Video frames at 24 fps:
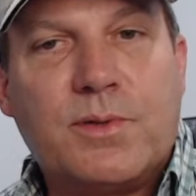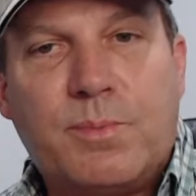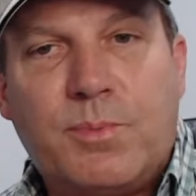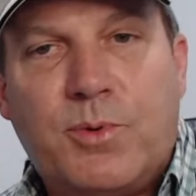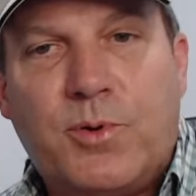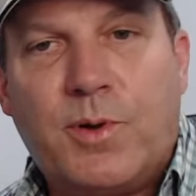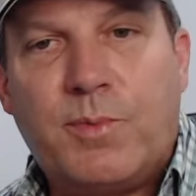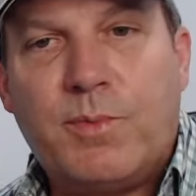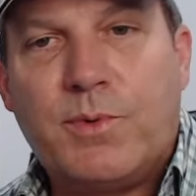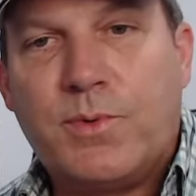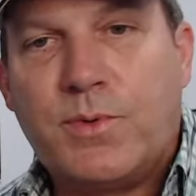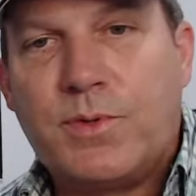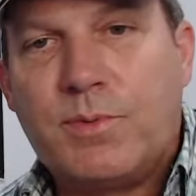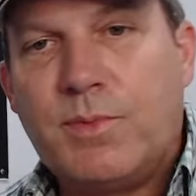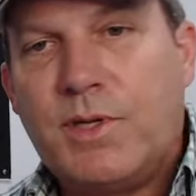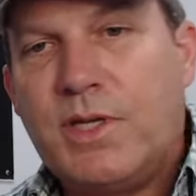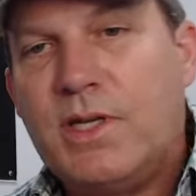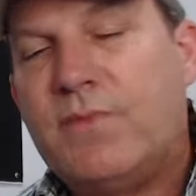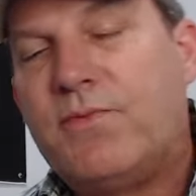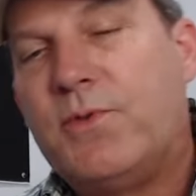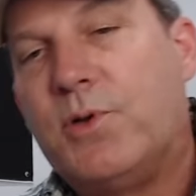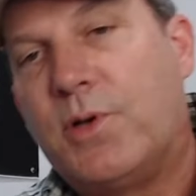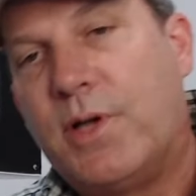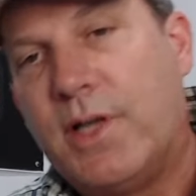appointment with
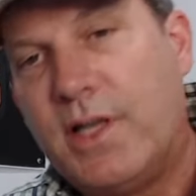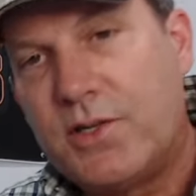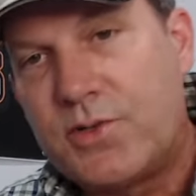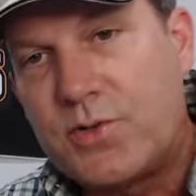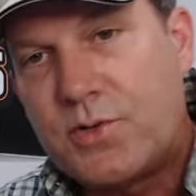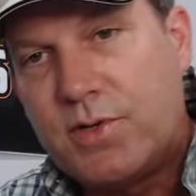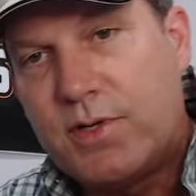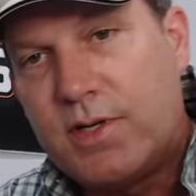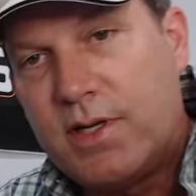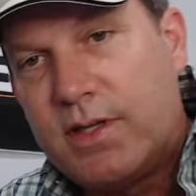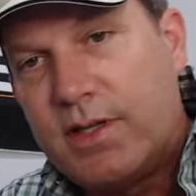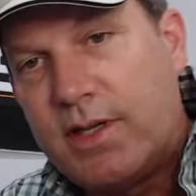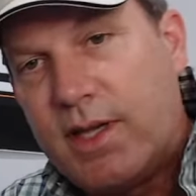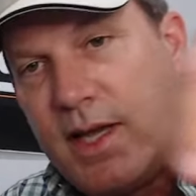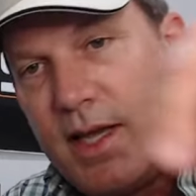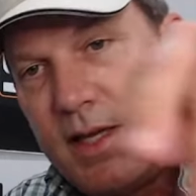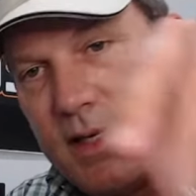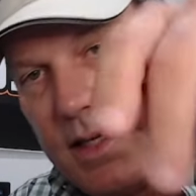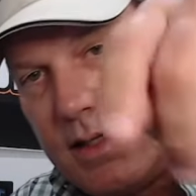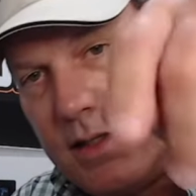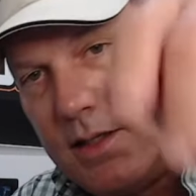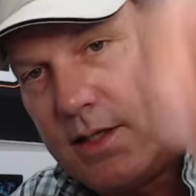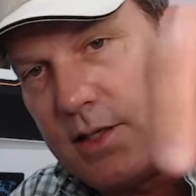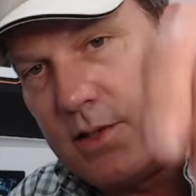me. If you're interested in
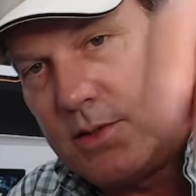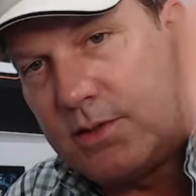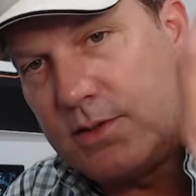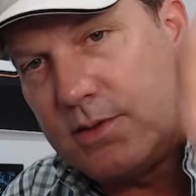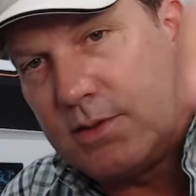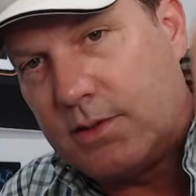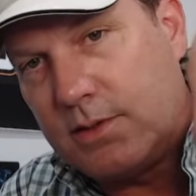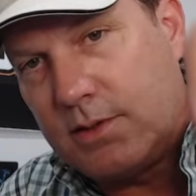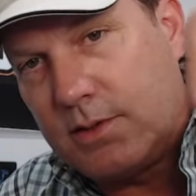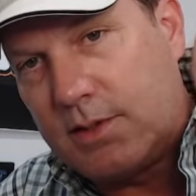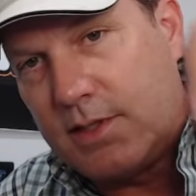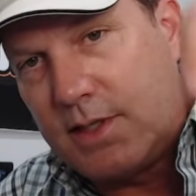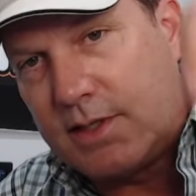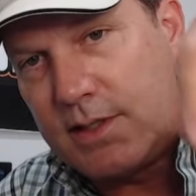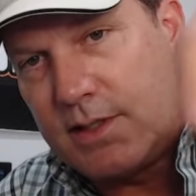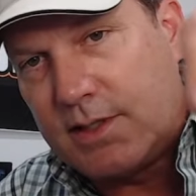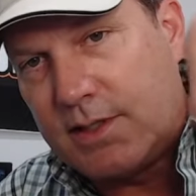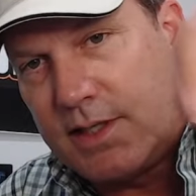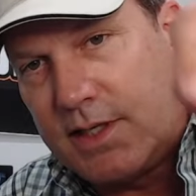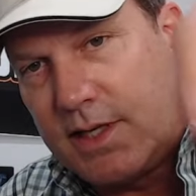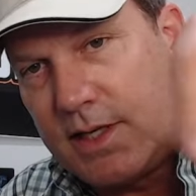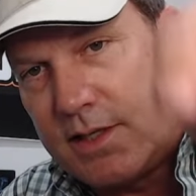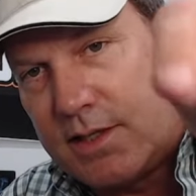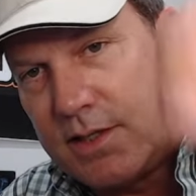that, click the
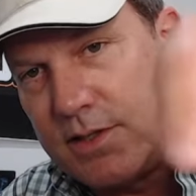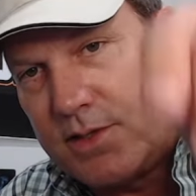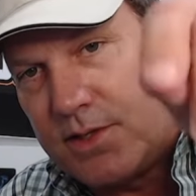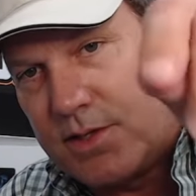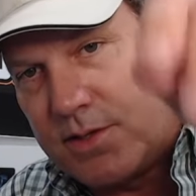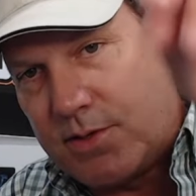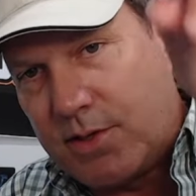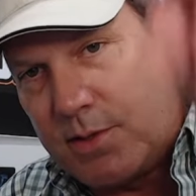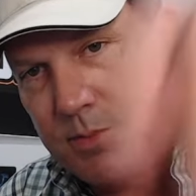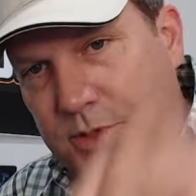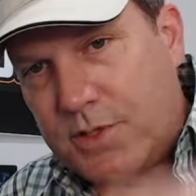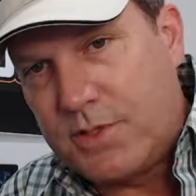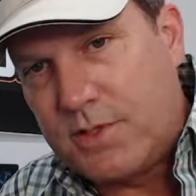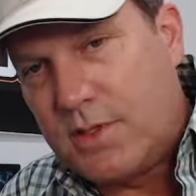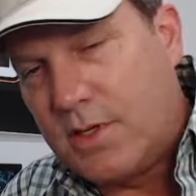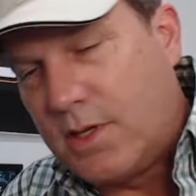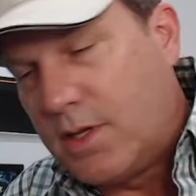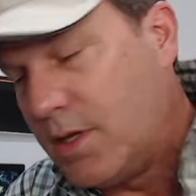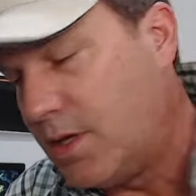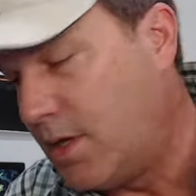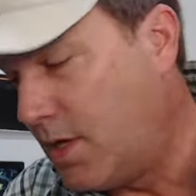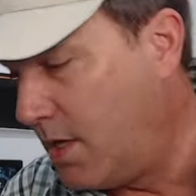link in the description.